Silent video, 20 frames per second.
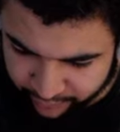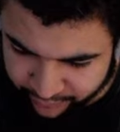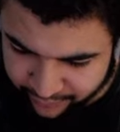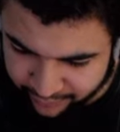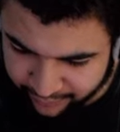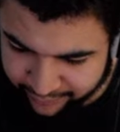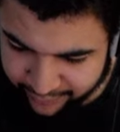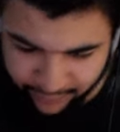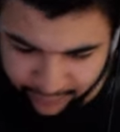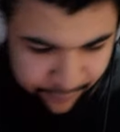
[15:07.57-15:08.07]
Did
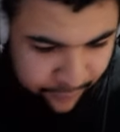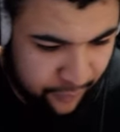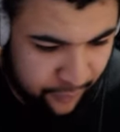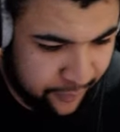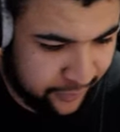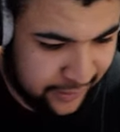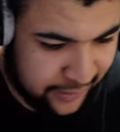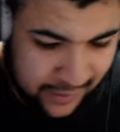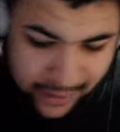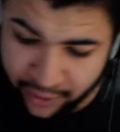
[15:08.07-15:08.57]
you see the
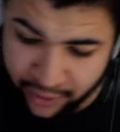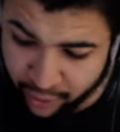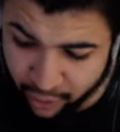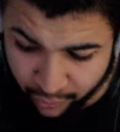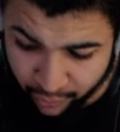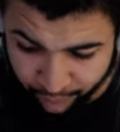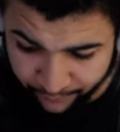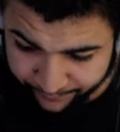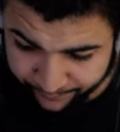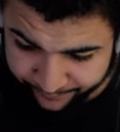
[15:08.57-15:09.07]
performance center?
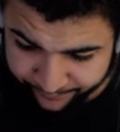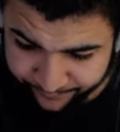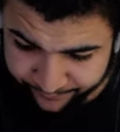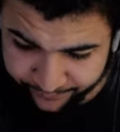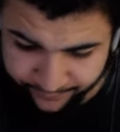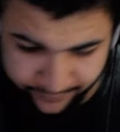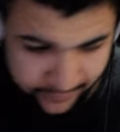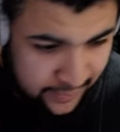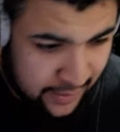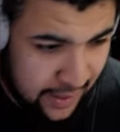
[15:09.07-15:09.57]
No,
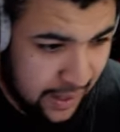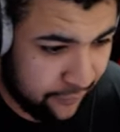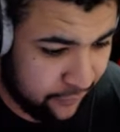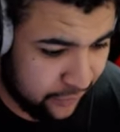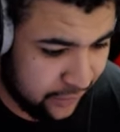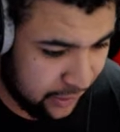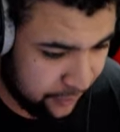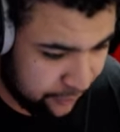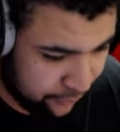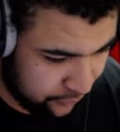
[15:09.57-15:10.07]
I haven't
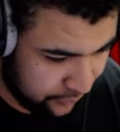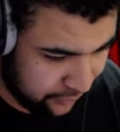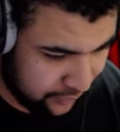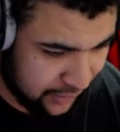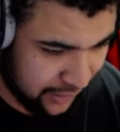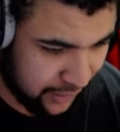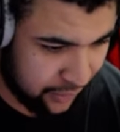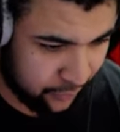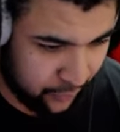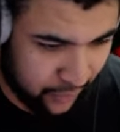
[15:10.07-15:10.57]
seen the performance
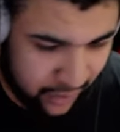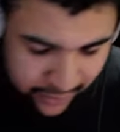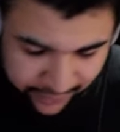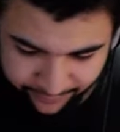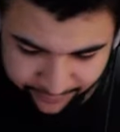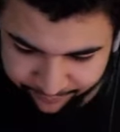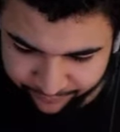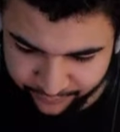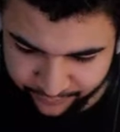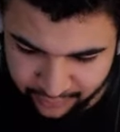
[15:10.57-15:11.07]
center. Why?
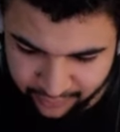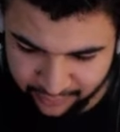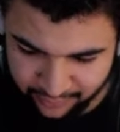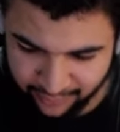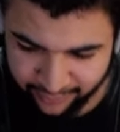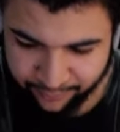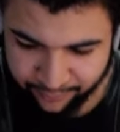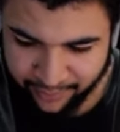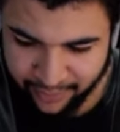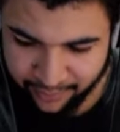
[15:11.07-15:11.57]

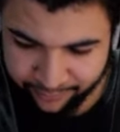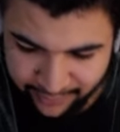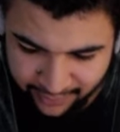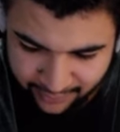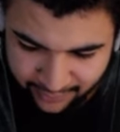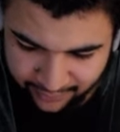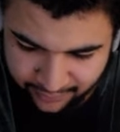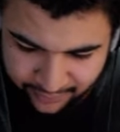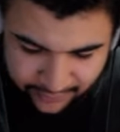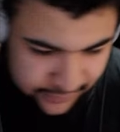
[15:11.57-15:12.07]
Has it been
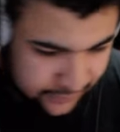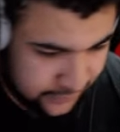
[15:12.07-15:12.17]
updated?